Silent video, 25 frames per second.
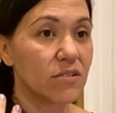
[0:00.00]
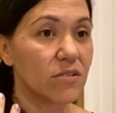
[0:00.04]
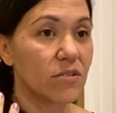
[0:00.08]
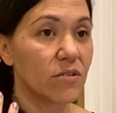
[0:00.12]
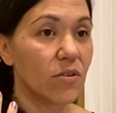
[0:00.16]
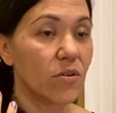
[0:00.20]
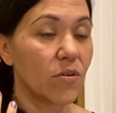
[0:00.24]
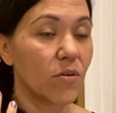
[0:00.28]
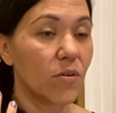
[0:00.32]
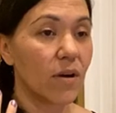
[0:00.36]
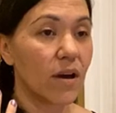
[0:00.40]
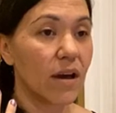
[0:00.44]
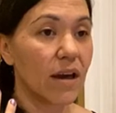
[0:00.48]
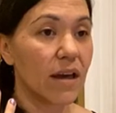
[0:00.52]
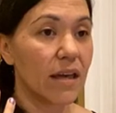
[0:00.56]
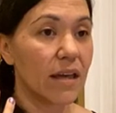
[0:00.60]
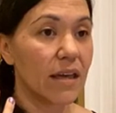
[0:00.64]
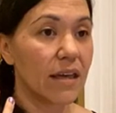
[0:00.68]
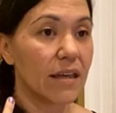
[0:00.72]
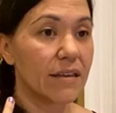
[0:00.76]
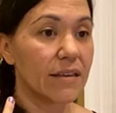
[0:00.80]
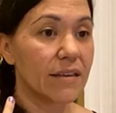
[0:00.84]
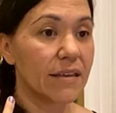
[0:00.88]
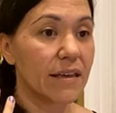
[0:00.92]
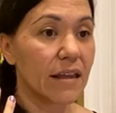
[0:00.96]
you know
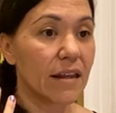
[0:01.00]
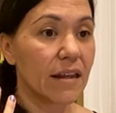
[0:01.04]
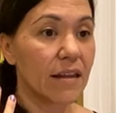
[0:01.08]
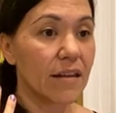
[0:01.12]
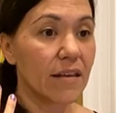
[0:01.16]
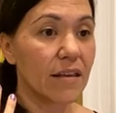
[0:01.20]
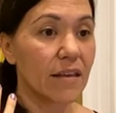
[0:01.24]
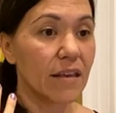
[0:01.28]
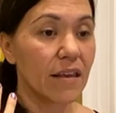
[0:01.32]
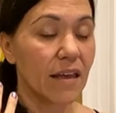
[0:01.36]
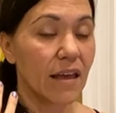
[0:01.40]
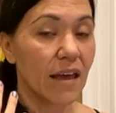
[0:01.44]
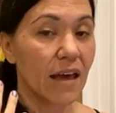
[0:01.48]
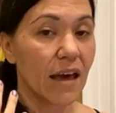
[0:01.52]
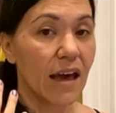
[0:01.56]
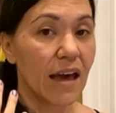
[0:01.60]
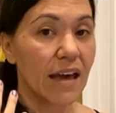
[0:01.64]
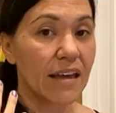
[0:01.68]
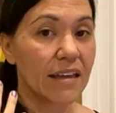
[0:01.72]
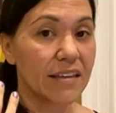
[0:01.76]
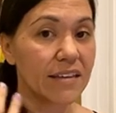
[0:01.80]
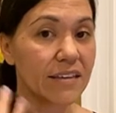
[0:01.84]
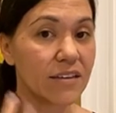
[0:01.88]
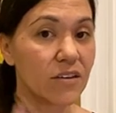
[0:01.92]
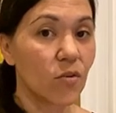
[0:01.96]
I get
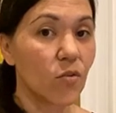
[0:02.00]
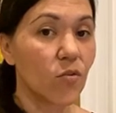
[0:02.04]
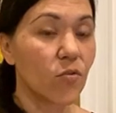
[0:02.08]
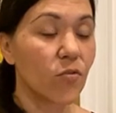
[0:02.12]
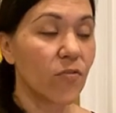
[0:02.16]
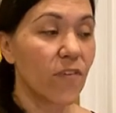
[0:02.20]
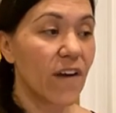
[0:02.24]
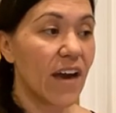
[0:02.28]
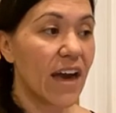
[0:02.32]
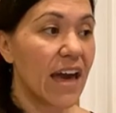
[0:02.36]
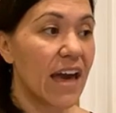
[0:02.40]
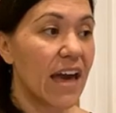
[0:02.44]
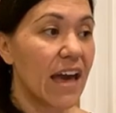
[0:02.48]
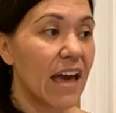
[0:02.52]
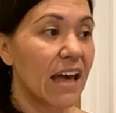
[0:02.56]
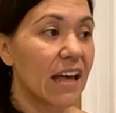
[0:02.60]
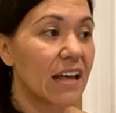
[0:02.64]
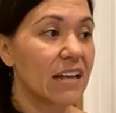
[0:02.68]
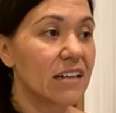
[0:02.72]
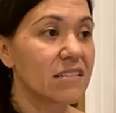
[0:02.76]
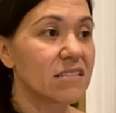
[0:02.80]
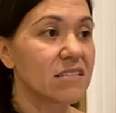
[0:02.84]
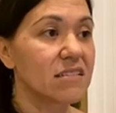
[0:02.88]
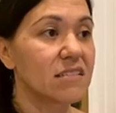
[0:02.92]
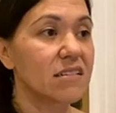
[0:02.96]
I heal
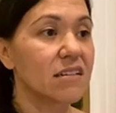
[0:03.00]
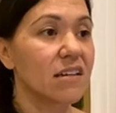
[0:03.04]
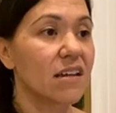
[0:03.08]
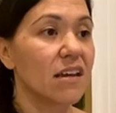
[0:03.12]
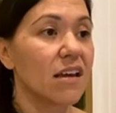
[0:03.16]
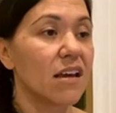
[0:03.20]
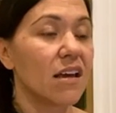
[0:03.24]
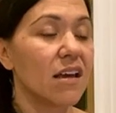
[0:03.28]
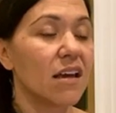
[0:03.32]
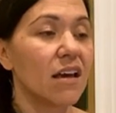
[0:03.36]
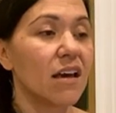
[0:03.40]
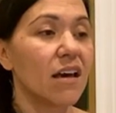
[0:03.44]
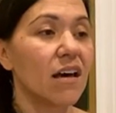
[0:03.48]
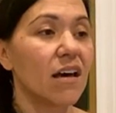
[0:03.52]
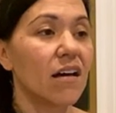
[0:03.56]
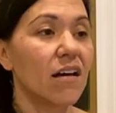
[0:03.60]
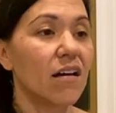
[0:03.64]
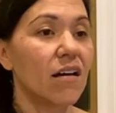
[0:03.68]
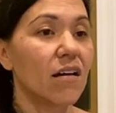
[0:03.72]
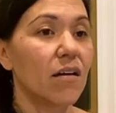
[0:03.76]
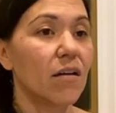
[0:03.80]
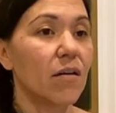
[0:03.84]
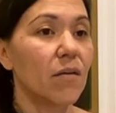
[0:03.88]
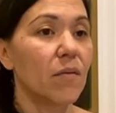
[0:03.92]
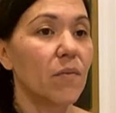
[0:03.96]
fast.
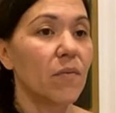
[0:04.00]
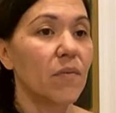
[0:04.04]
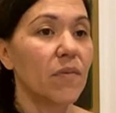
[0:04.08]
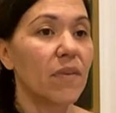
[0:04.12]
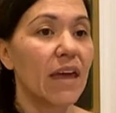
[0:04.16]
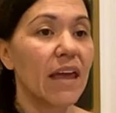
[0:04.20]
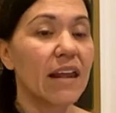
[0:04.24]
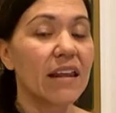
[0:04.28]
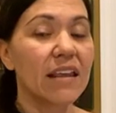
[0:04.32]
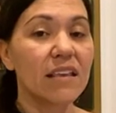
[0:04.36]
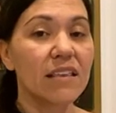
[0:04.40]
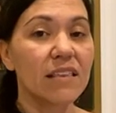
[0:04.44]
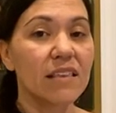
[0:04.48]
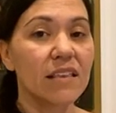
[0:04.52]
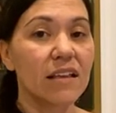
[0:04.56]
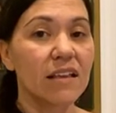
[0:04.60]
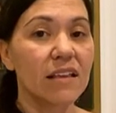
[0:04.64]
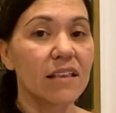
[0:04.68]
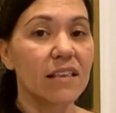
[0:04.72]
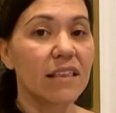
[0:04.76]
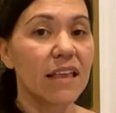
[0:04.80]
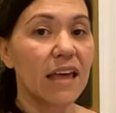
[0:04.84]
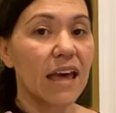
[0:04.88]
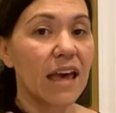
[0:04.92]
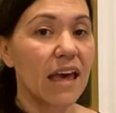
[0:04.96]
Um,
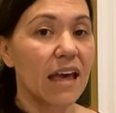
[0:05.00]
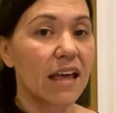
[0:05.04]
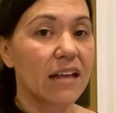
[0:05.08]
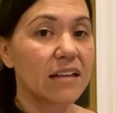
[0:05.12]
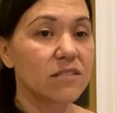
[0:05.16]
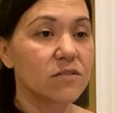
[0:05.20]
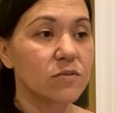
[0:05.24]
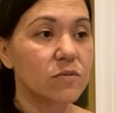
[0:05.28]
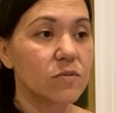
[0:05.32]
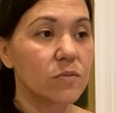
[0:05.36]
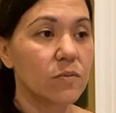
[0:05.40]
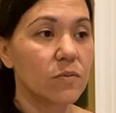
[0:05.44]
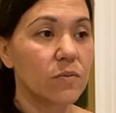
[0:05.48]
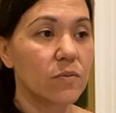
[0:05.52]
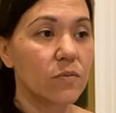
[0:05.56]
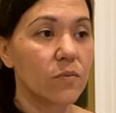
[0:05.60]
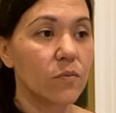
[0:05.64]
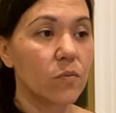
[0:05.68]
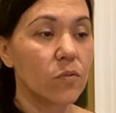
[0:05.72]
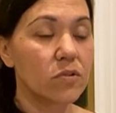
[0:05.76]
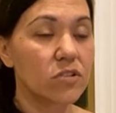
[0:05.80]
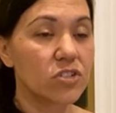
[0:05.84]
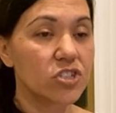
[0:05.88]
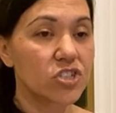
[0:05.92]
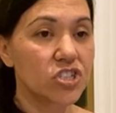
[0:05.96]
anything that
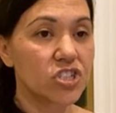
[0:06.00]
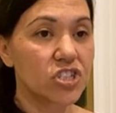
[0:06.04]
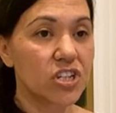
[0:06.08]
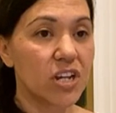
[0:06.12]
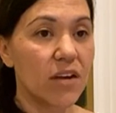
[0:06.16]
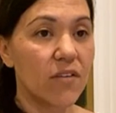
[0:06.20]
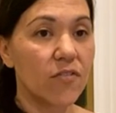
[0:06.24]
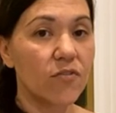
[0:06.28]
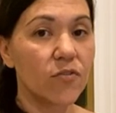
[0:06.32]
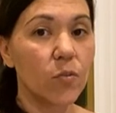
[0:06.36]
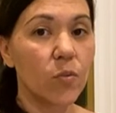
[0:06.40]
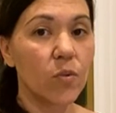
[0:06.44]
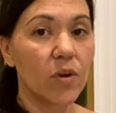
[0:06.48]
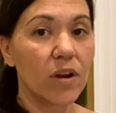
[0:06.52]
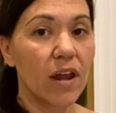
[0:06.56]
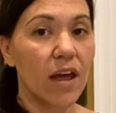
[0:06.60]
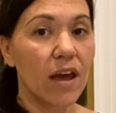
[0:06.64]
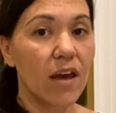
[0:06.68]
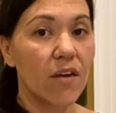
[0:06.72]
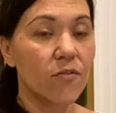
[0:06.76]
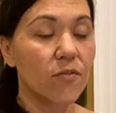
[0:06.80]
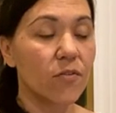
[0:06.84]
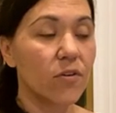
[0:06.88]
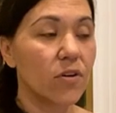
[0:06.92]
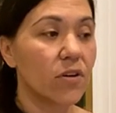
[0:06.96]
will shift
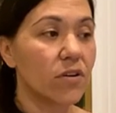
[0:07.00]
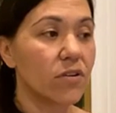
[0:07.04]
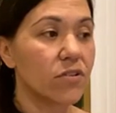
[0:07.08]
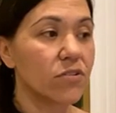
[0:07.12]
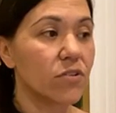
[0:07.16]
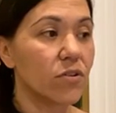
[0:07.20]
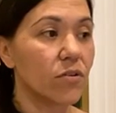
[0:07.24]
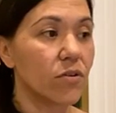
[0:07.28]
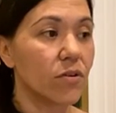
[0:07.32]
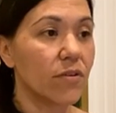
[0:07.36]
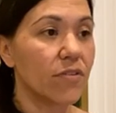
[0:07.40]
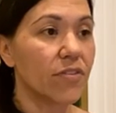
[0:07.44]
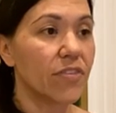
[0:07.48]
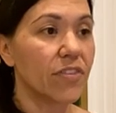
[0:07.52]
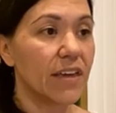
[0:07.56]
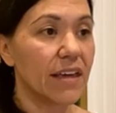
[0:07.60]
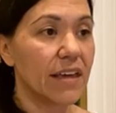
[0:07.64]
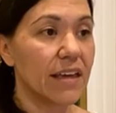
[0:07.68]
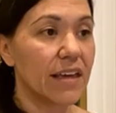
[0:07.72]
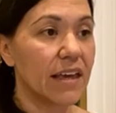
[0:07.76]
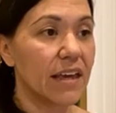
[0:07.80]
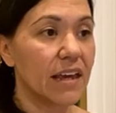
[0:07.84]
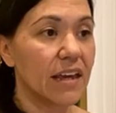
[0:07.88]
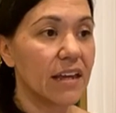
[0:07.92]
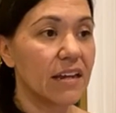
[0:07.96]
whatever you're
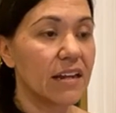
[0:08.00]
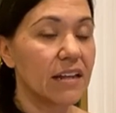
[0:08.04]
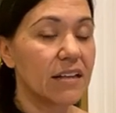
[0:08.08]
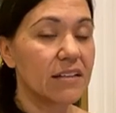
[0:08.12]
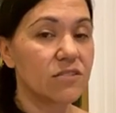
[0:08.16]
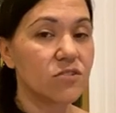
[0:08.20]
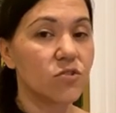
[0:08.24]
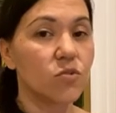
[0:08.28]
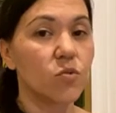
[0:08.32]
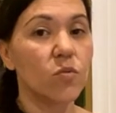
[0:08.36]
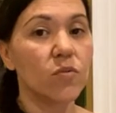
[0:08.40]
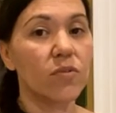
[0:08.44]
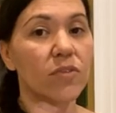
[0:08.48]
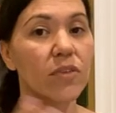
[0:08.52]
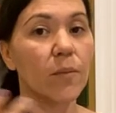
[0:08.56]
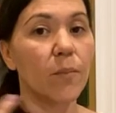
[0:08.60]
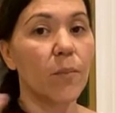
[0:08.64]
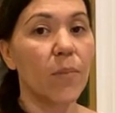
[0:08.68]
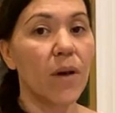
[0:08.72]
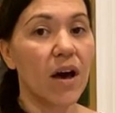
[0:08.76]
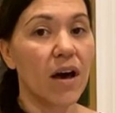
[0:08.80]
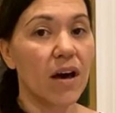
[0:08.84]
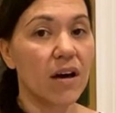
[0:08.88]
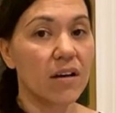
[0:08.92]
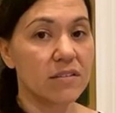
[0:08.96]
thinking into the
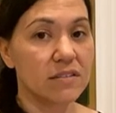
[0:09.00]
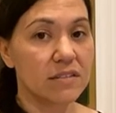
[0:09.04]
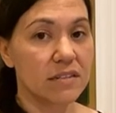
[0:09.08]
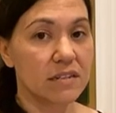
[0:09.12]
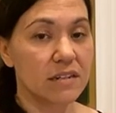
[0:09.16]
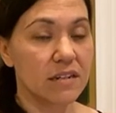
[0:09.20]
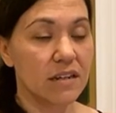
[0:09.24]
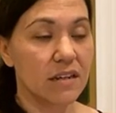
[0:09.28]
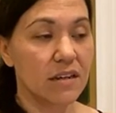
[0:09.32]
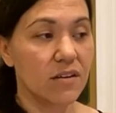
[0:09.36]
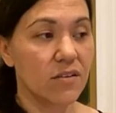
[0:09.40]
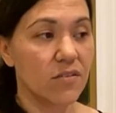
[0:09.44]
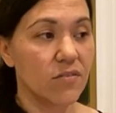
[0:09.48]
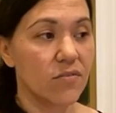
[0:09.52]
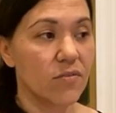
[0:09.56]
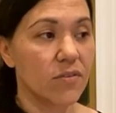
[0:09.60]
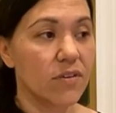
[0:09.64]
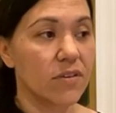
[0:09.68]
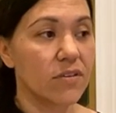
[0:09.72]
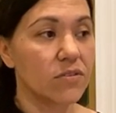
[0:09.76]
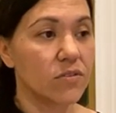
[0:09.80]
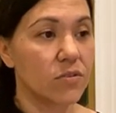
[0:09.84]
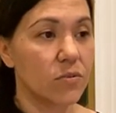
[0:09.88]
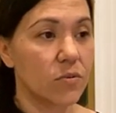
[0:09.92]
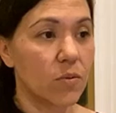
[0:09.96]
positive
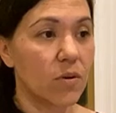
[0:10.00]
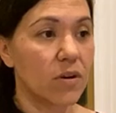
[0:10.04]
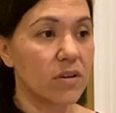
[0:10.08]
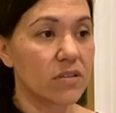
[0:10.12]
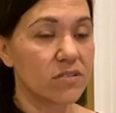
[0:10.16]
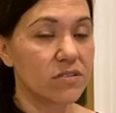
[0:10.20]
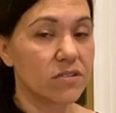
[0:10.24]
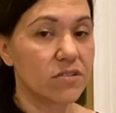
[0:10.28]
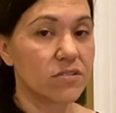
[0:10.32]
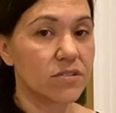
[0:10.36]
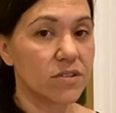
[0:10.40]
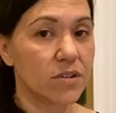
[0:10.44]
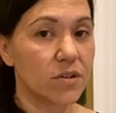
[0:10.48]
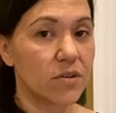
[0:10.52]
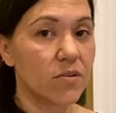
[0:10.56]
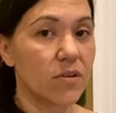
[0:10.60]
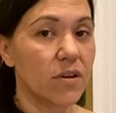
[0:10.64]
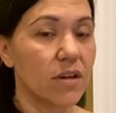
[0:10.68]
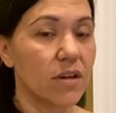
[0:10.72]
you want to do.